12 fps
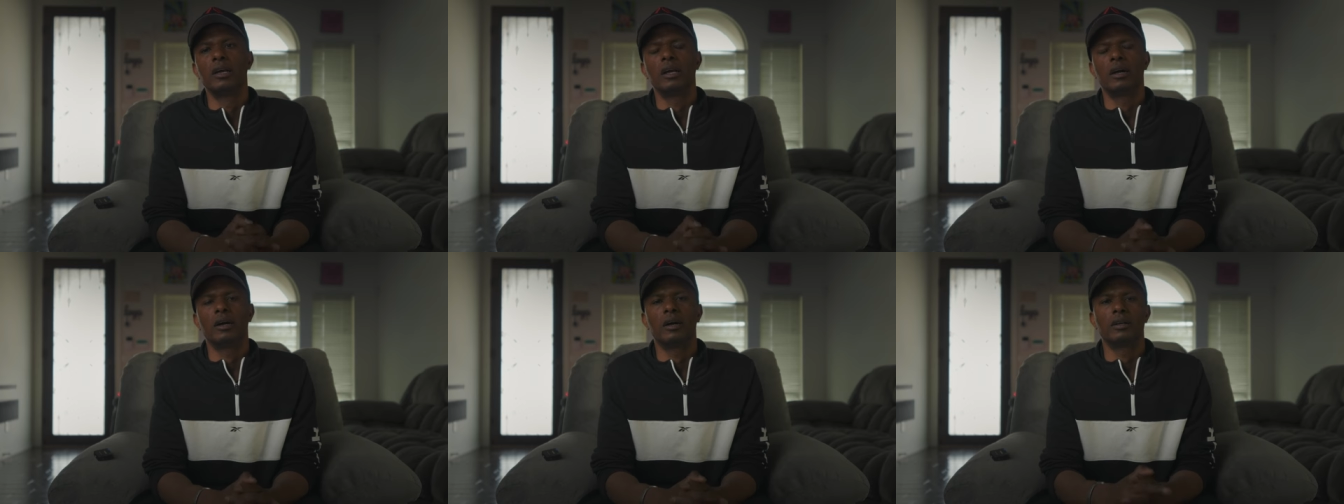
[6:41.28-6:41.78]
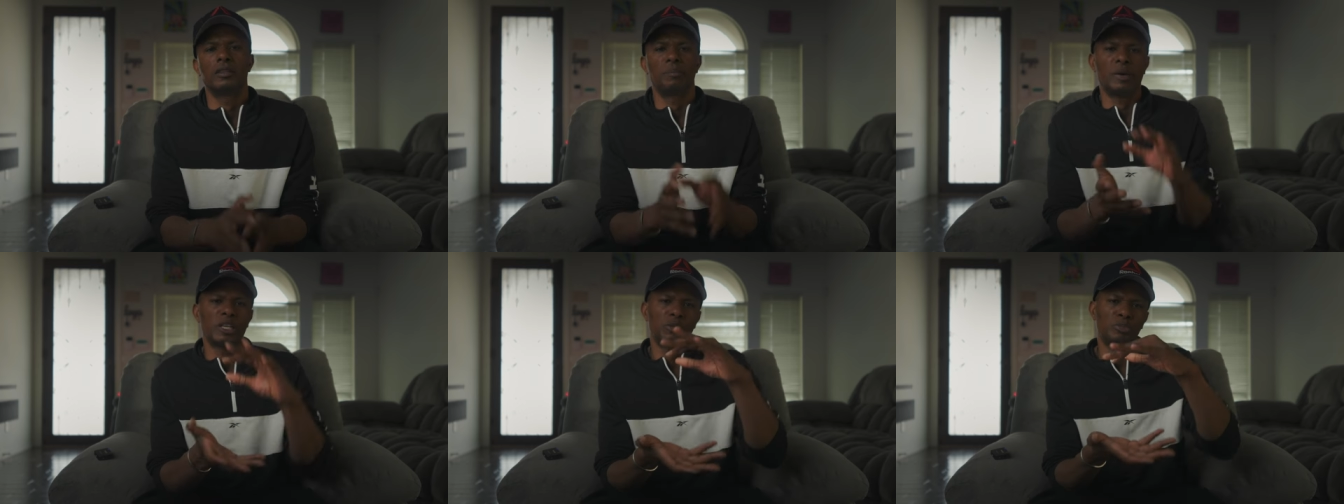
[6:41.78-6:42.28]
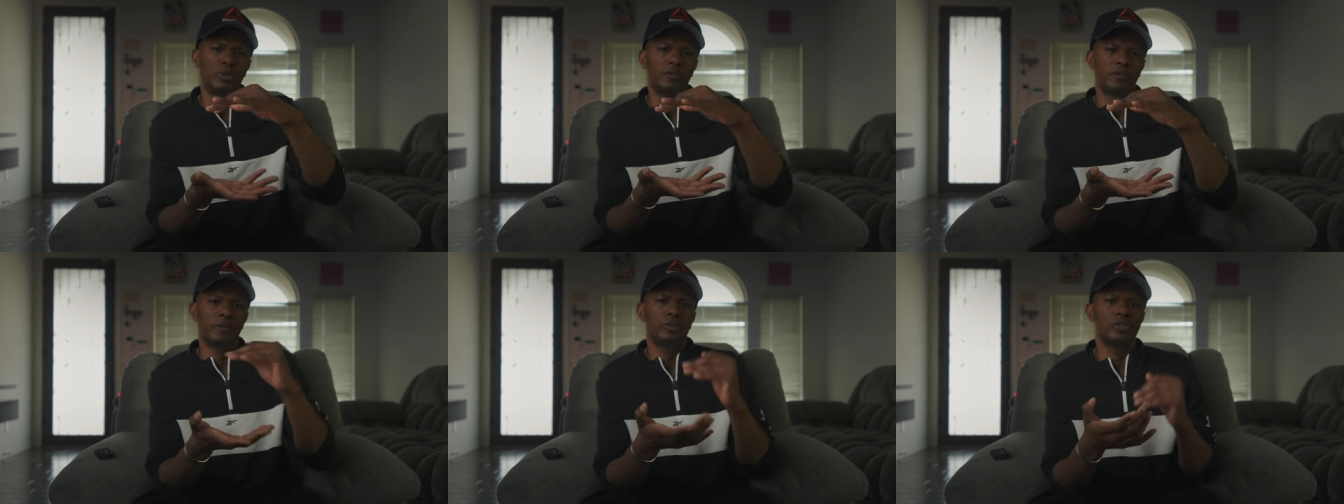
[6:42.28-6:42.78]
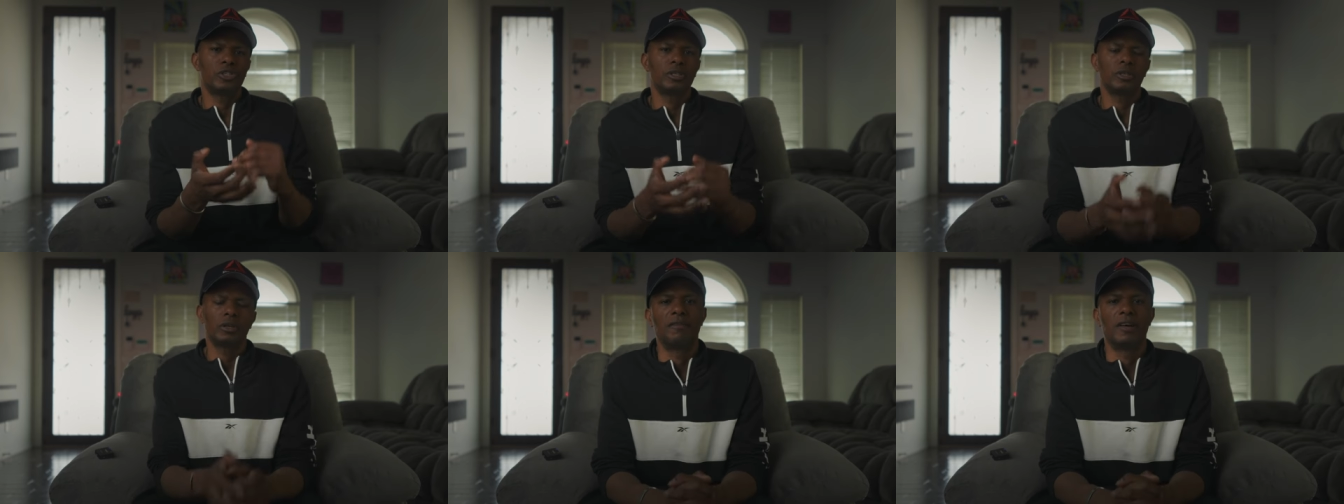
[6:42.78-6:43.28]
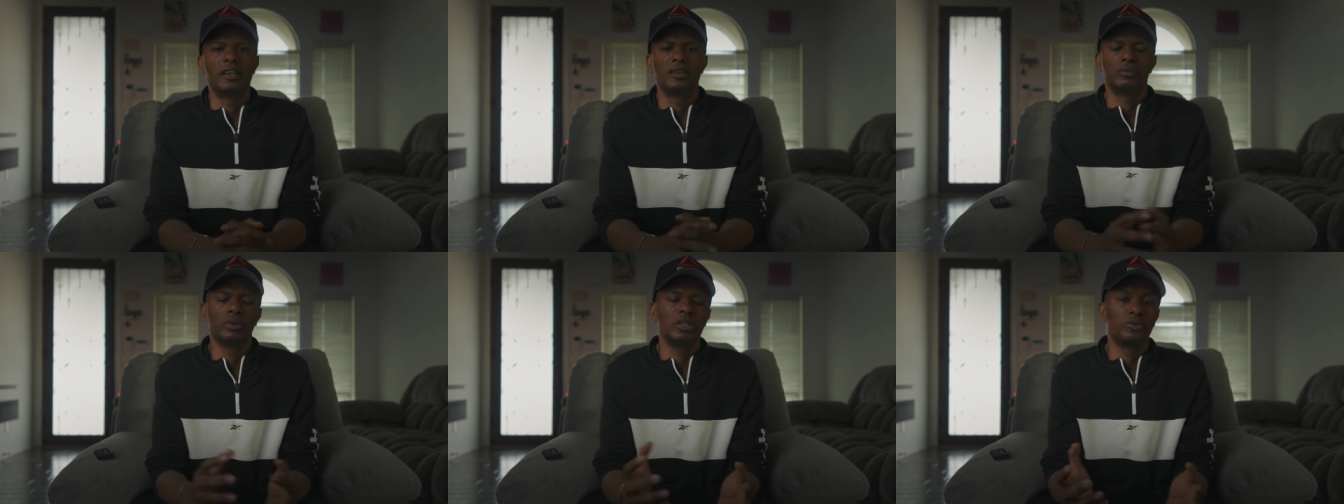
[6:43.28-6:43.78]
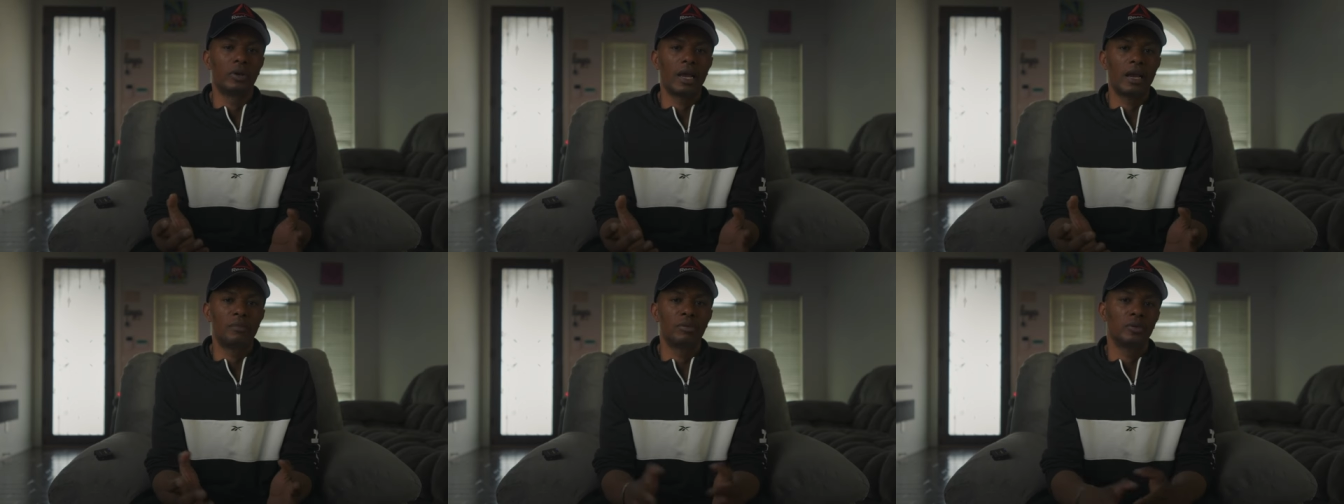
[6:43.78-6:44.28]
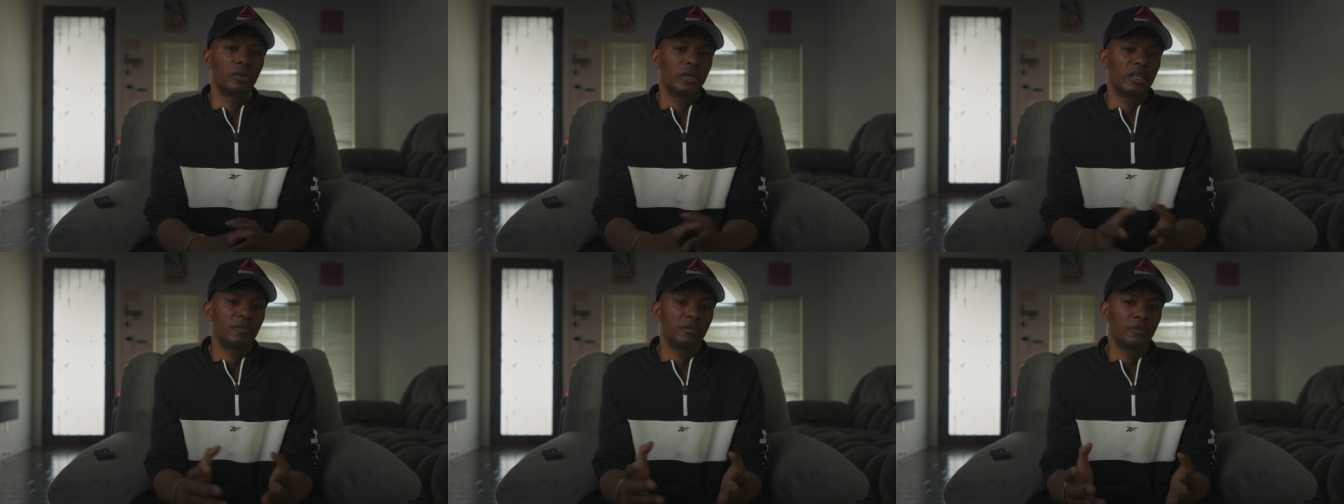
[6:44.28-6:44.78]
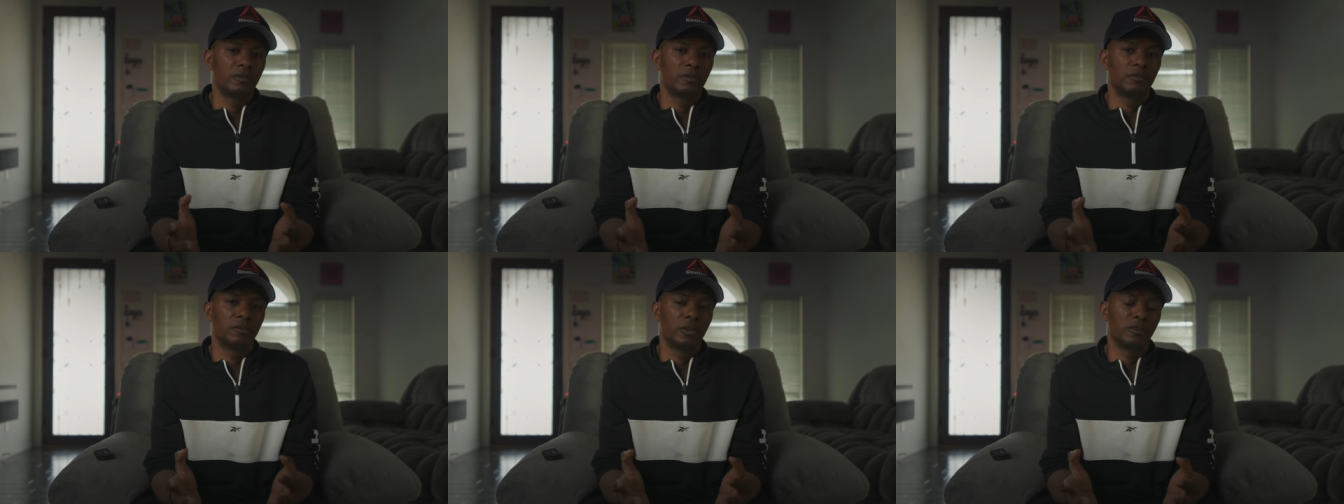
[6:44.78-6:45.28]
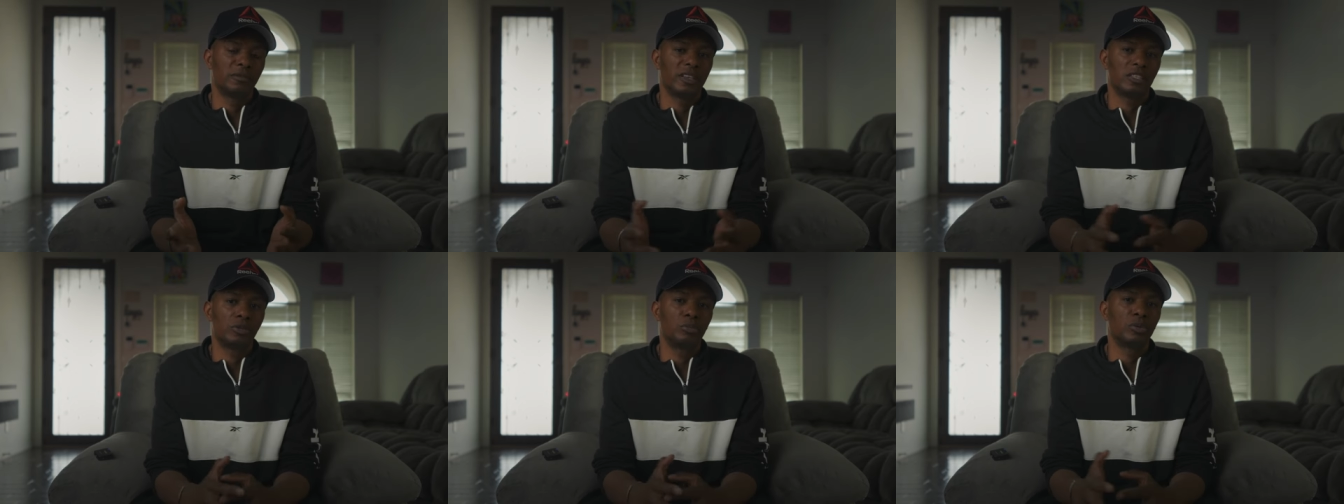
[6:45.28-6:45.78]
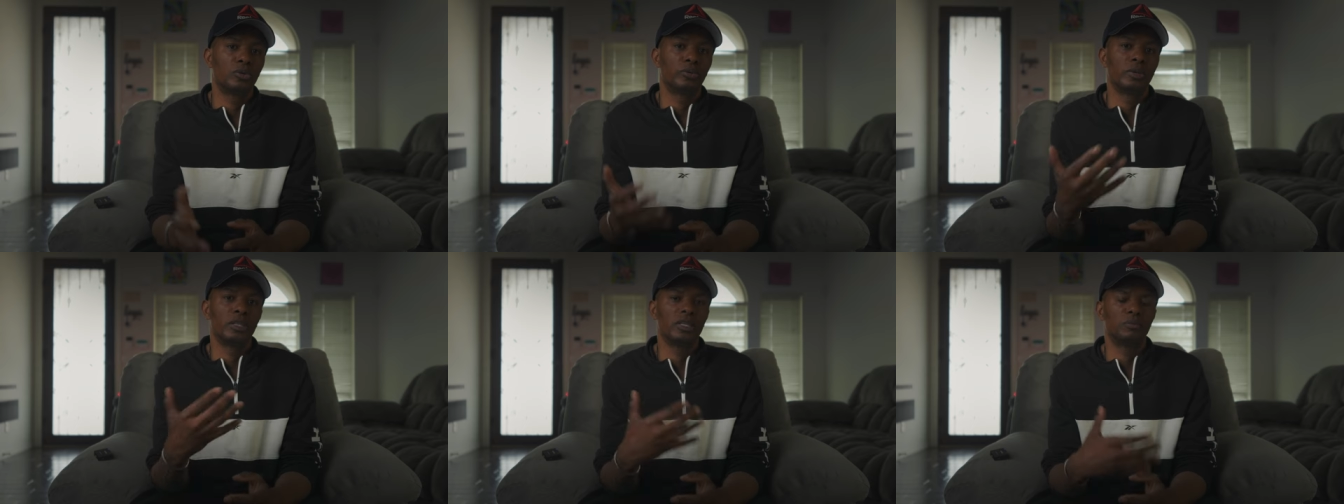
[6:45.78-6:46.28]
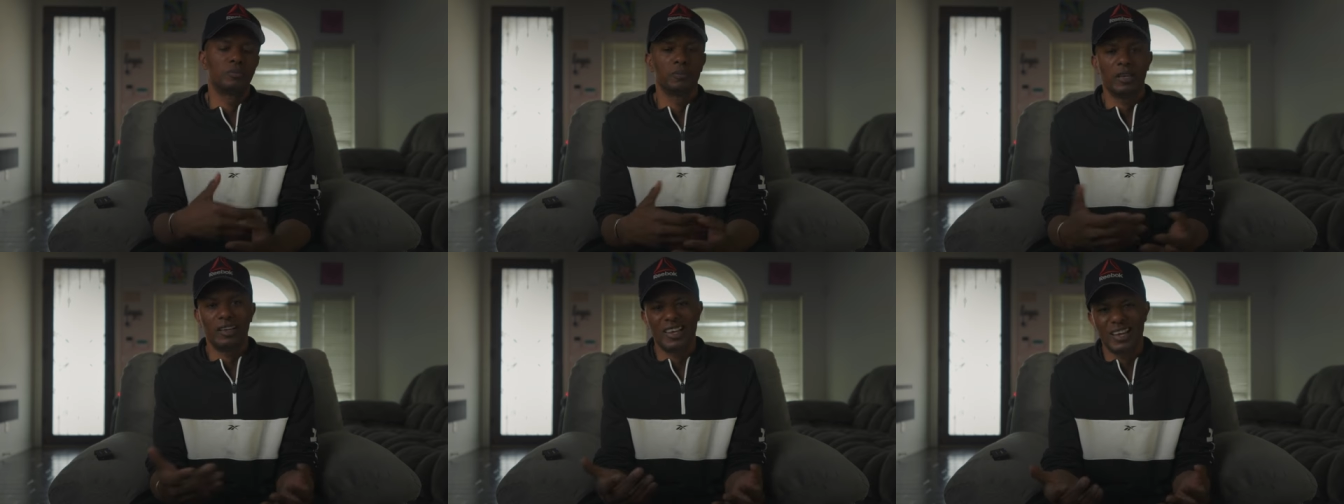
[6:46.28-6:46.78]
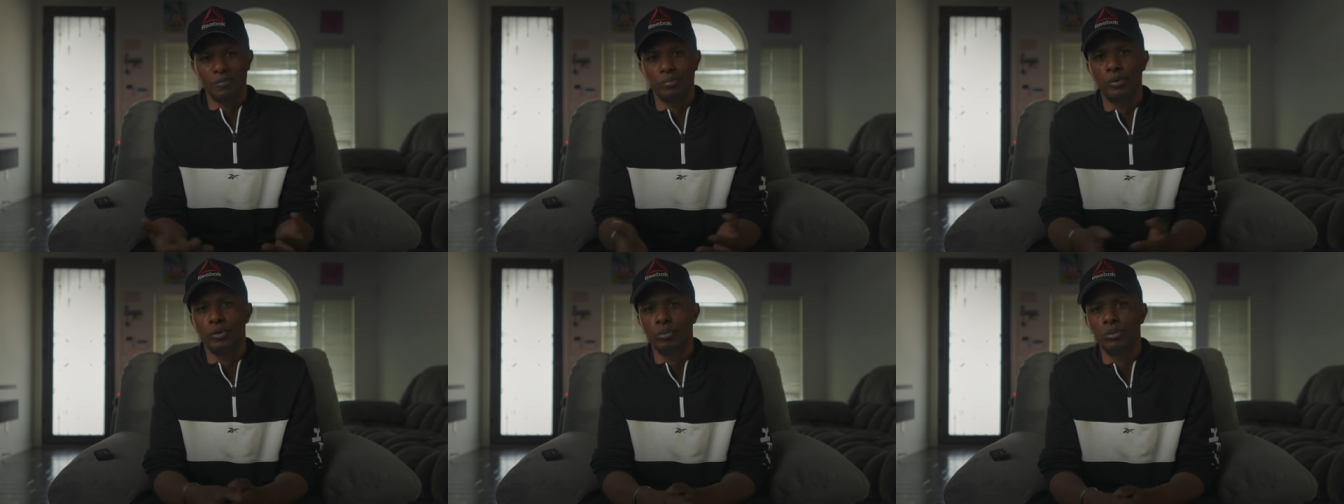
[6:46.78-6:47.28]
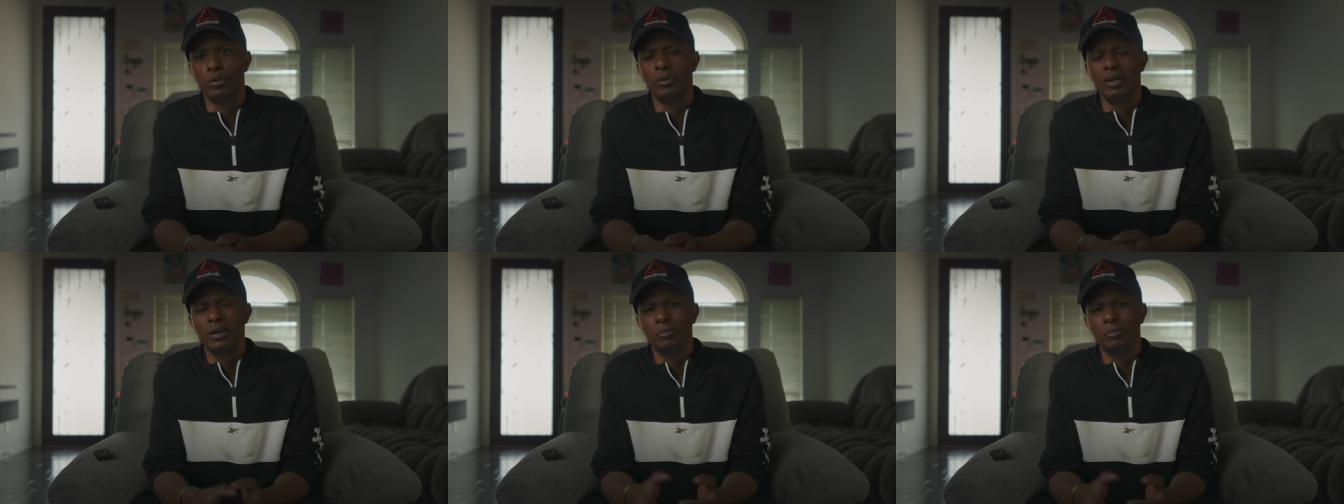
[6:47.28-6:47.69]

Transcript: uh, the passport version. Find it really reliable and very flexible, really, again, portable.